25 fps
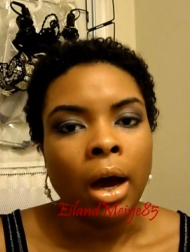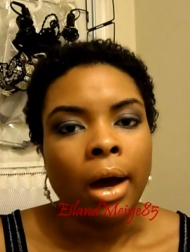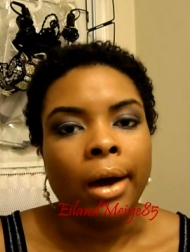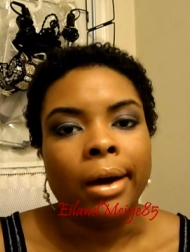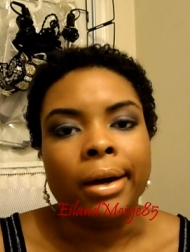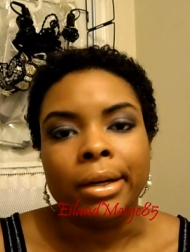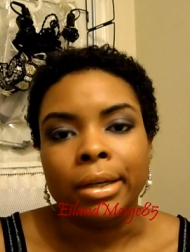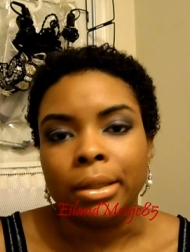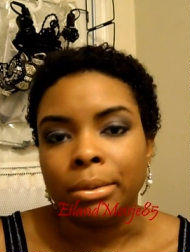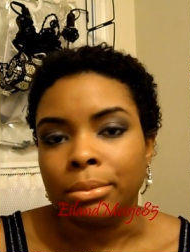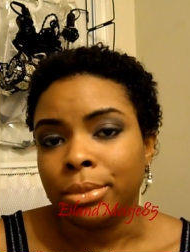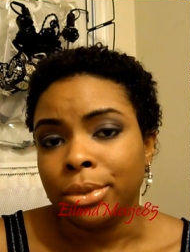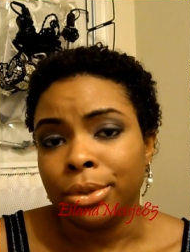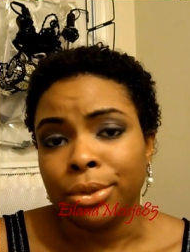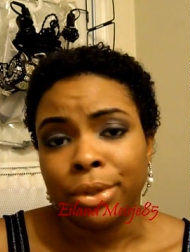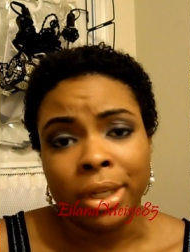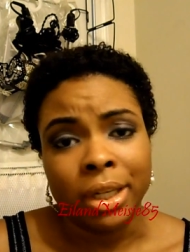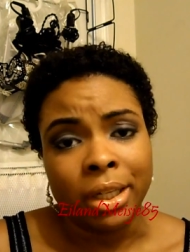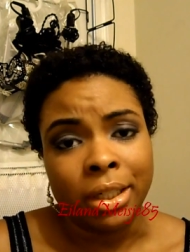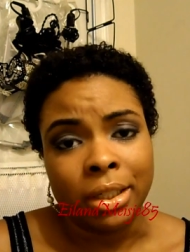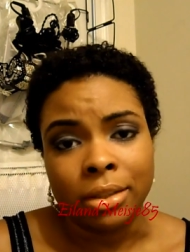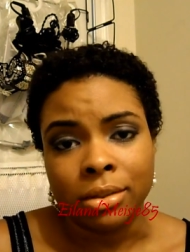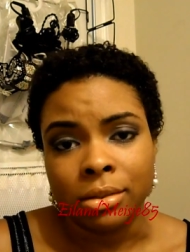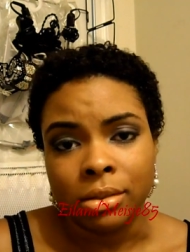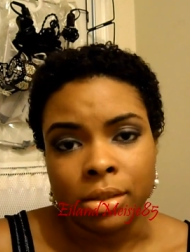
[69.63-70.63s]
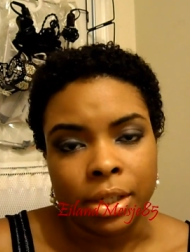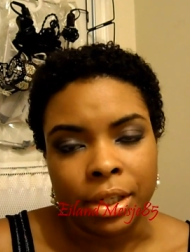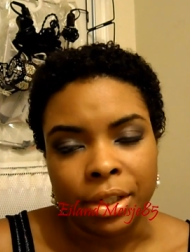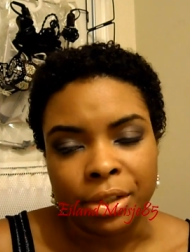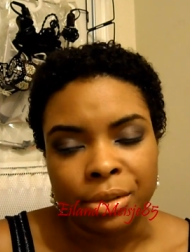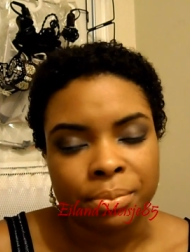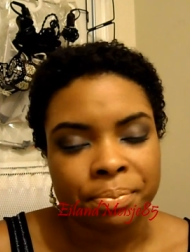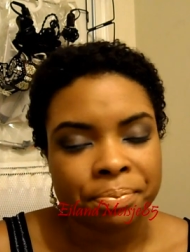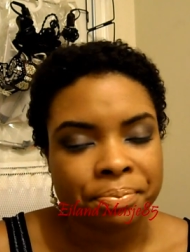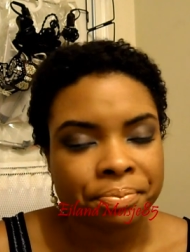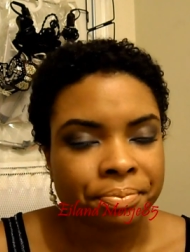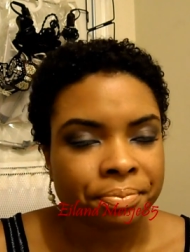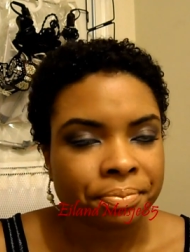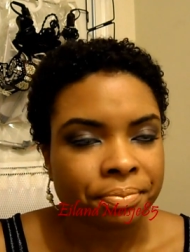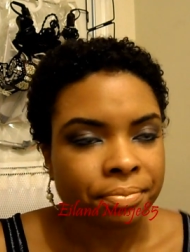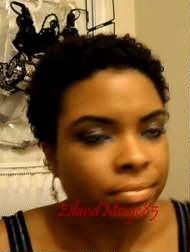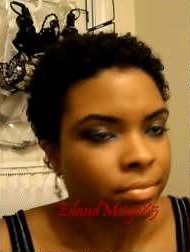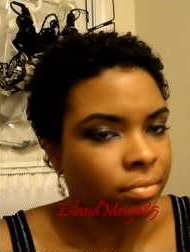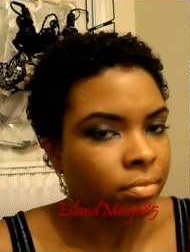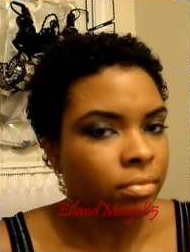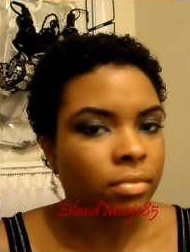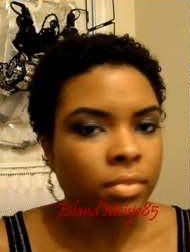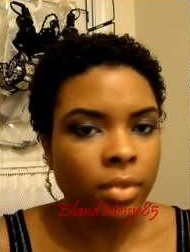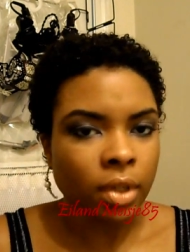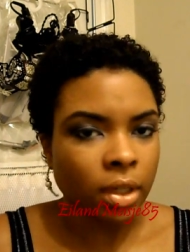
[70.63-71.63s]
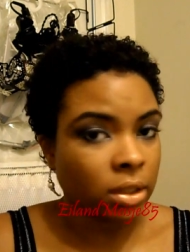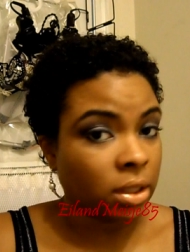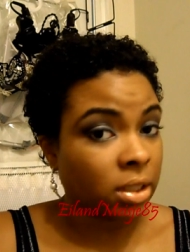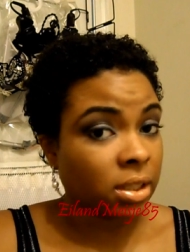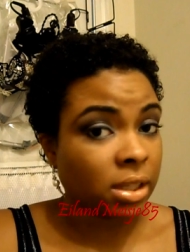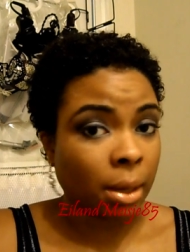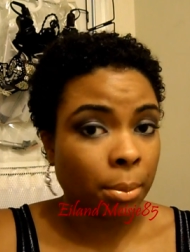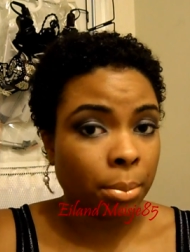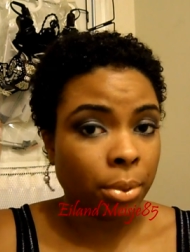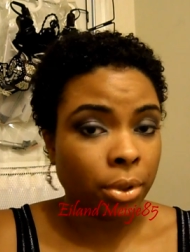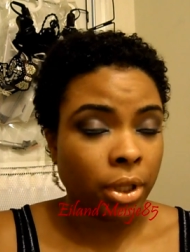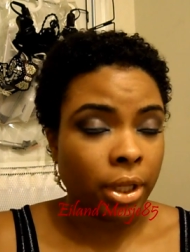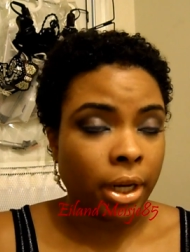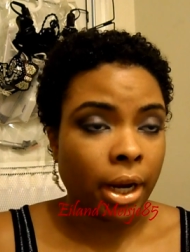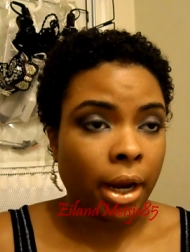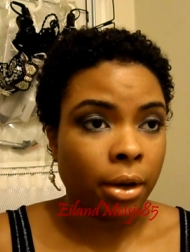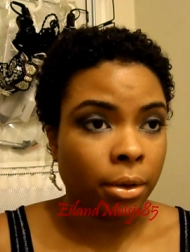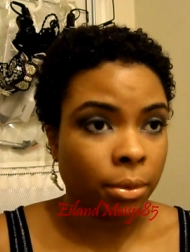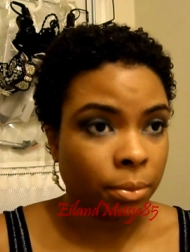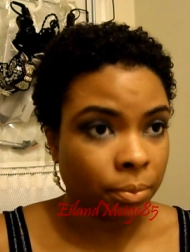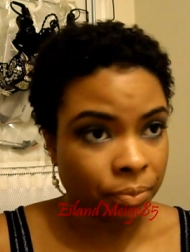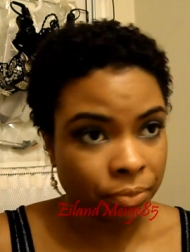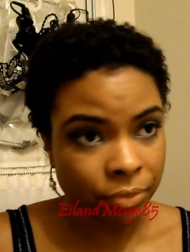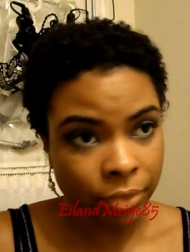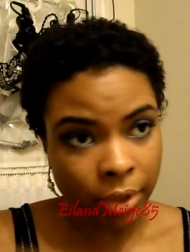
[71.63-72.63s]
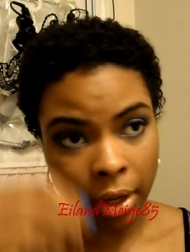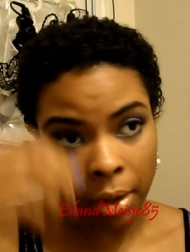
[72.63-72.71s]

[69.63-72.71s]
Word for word: um, you can't tell once I pull it out.